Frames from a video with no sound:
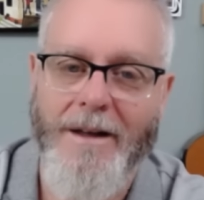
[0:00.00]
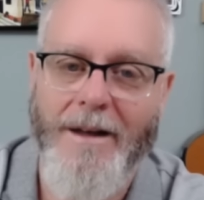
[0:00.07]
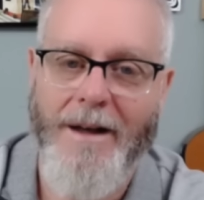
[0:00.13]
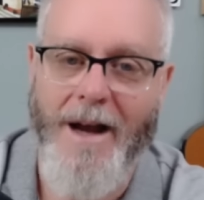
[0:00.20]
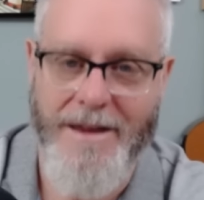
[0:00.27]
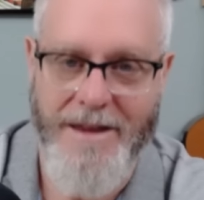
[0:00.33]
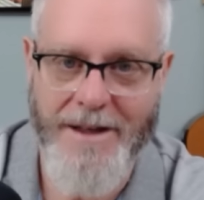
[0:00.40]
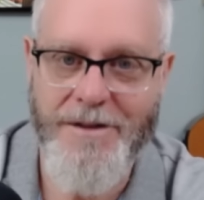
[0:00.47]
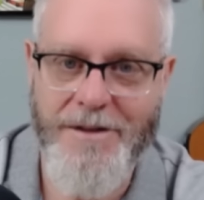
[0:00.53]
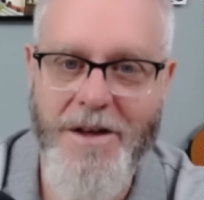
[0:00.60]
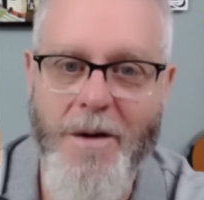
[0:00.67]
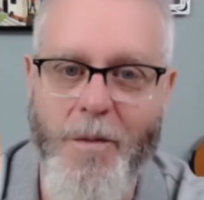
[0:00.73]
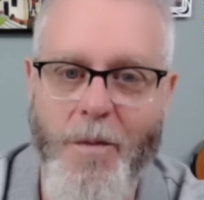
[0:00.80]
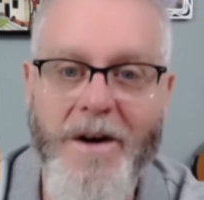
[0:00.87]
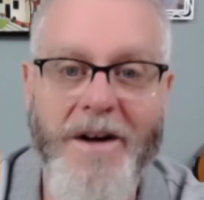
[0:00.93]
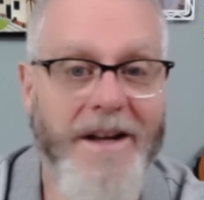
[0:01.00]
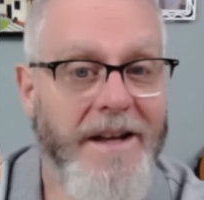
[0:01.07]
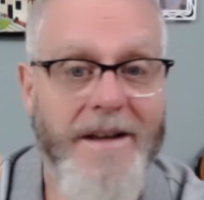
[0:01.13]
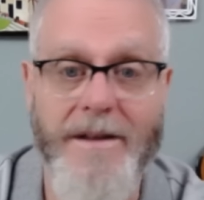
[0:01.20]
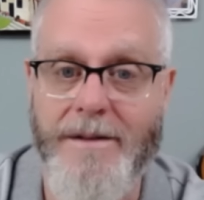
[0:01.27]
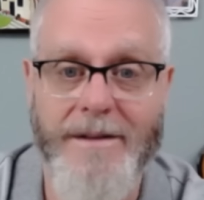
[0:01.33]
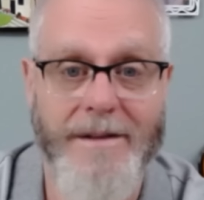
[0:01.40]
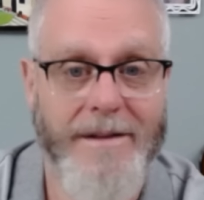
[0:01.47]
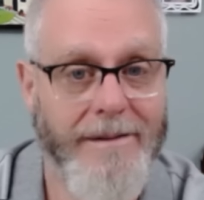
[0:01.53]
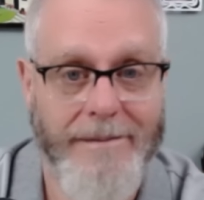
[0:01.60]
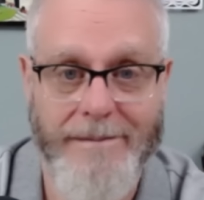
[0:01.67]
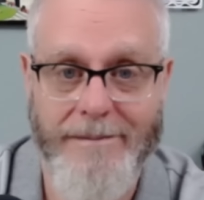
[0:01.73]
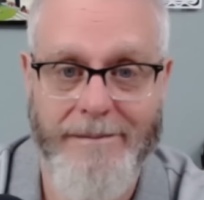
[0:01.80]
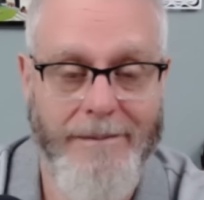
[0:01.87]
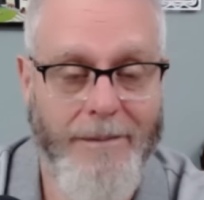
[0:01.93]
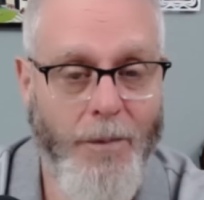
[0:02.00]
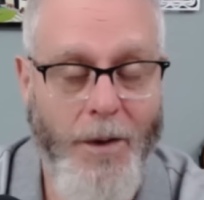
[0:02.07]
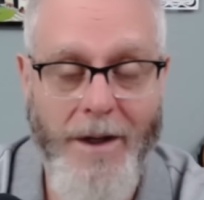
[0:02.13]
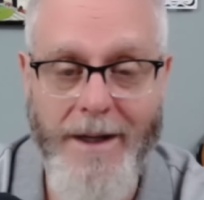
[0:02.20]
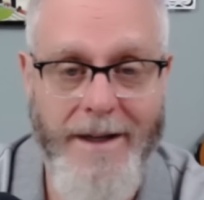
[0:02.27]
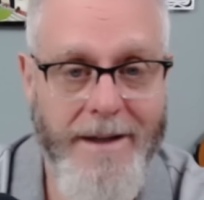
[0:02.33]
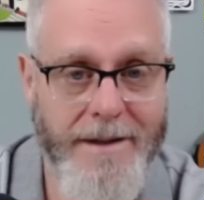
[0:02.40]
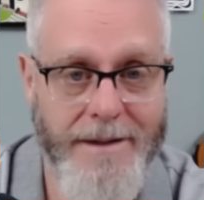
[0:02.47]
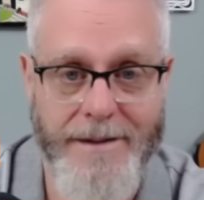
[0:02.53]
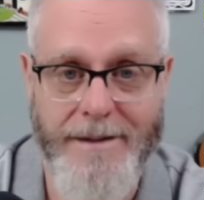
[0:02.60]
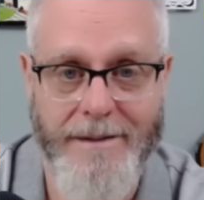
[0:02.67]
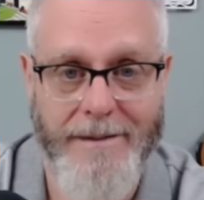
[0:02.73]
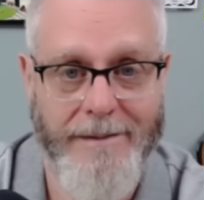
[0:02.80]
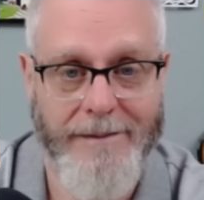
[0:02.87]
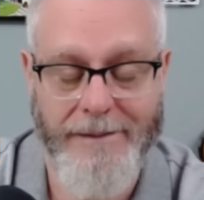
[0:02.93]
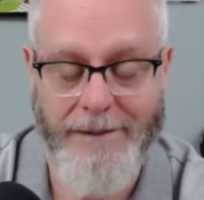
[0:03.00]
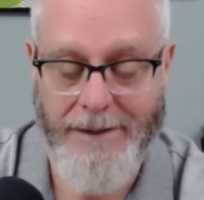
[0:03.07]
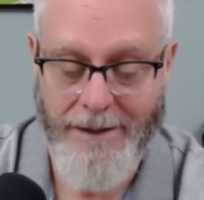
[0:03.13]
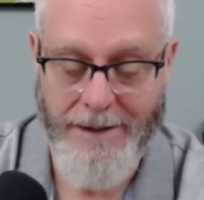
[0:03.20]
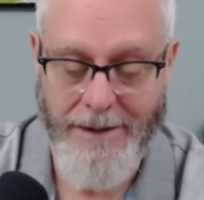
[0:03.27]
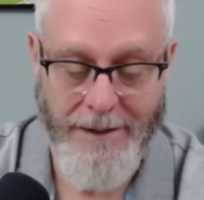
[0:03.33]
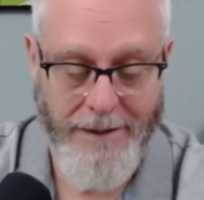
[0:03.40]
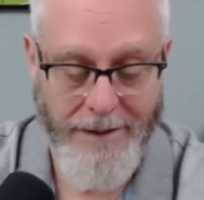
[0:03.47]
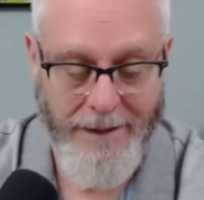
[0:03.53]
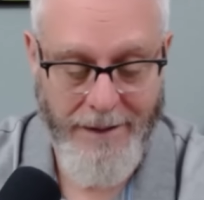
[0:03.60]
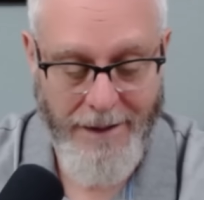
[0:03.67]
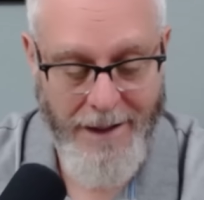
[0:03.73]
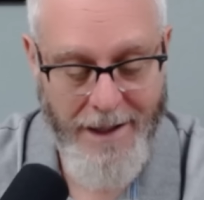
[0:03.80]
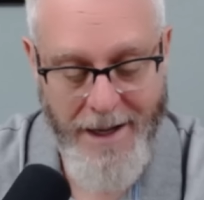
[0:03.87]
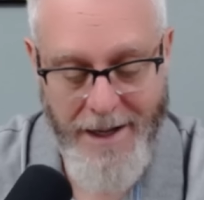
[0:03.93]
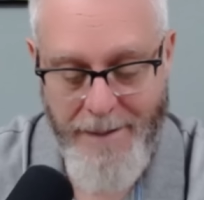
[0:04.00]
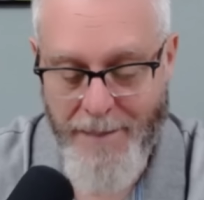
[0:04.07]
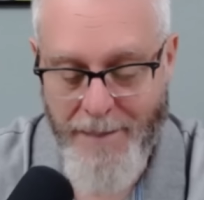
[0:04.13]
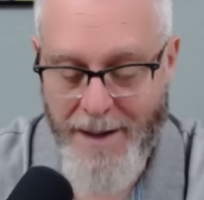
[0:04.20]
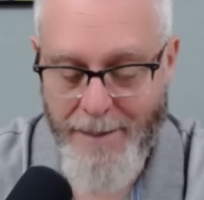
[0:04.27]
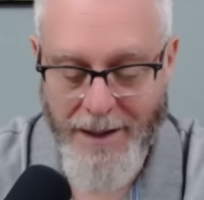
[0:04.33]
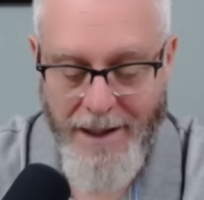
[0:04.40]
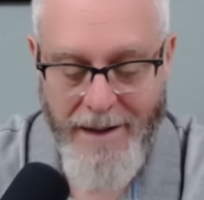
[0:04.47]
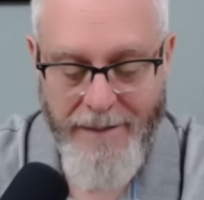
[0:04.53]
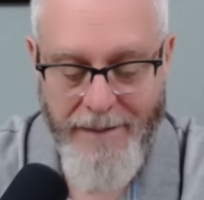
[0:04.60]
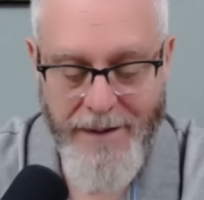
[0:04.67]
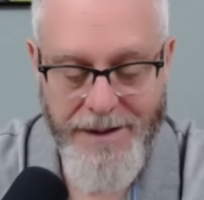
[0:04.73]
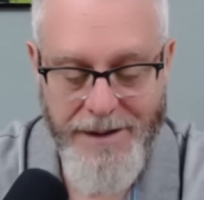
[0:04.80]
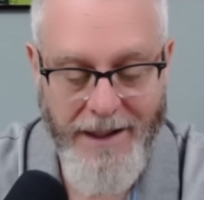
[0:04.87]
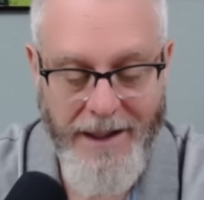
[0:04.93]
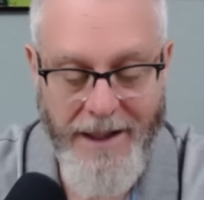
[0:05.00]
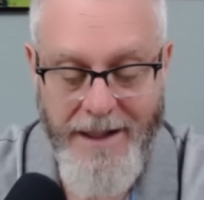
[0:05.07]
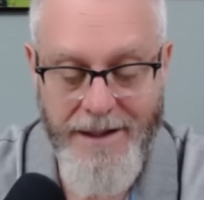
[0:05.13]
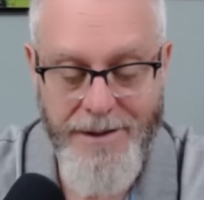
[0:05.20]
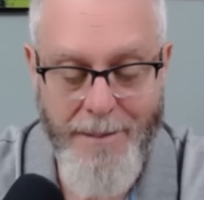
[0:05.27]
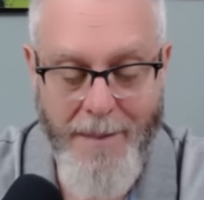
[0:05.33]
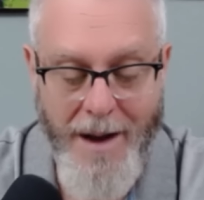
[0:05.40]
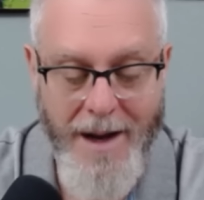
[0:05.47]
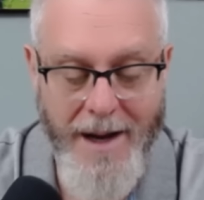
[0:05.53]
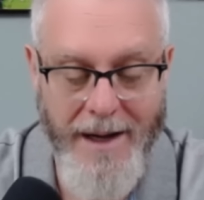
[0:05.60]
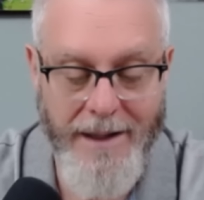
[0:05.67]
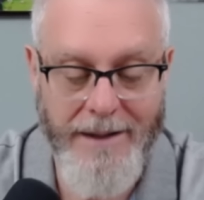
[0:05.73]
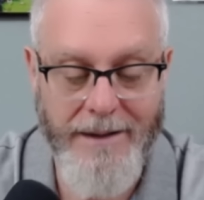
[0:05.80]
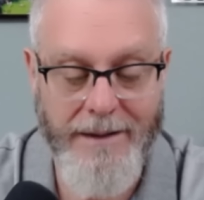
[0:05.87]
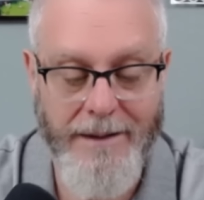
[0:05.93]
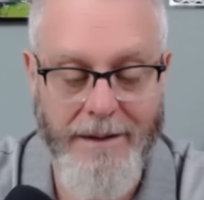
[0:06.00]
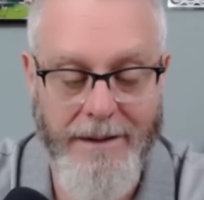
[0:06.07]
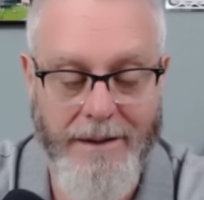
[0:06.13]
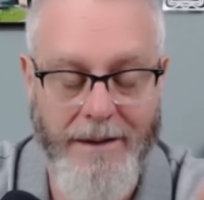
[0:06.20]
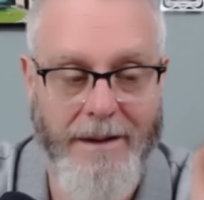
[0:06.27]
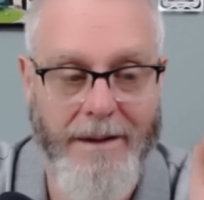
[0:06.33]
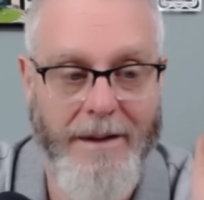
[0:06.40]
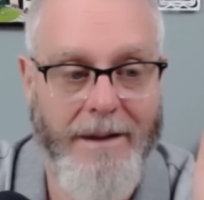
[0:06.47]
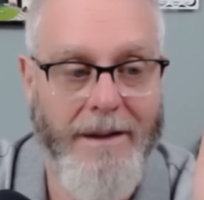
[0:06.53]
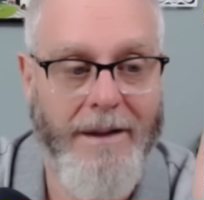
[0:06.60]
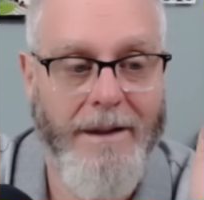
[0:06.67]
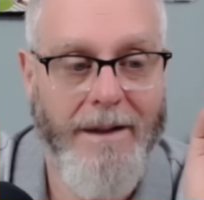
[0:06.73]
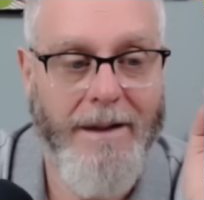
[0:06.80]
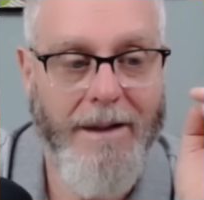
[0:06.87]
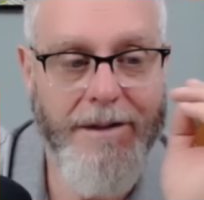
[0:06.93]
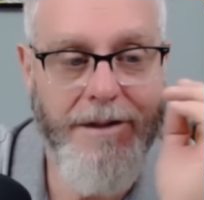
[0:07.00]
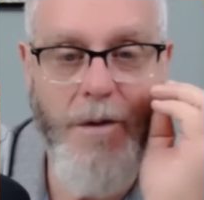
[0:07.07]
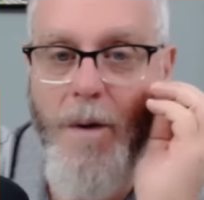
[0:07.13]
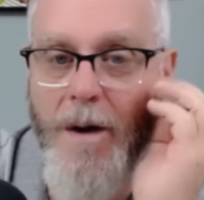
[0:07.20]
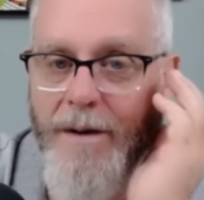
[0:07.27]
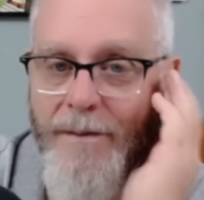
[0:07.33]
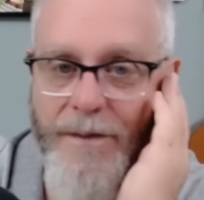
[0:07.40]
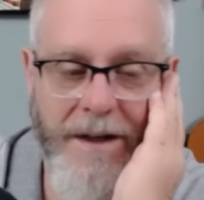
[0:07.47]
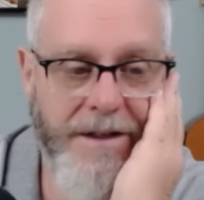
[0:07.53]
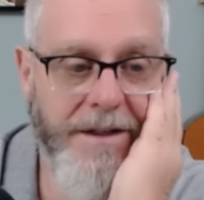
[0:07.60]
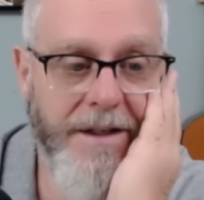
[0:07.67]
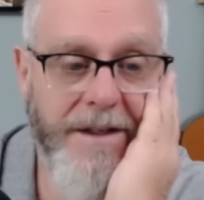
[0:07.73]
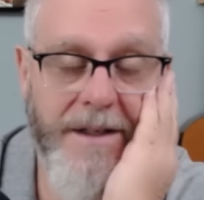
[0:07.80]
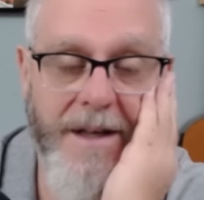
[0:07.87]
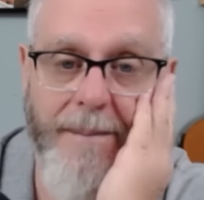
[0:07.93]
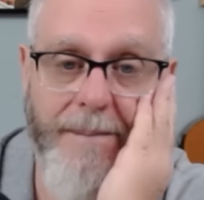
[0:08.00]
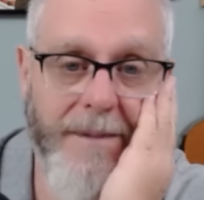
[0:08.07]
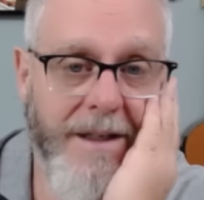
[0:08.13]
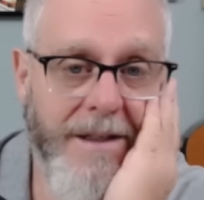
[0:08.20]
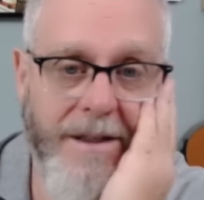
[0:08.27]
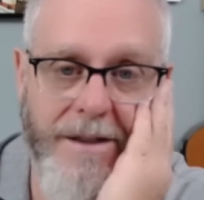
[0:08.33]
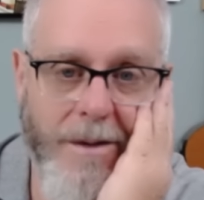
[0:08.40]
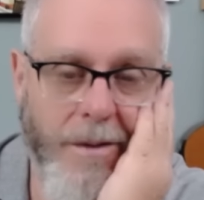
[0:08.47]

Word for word: I think so. We're his. We're his. I am my beloved's and he is mine. Let's go on, finish this up. This is so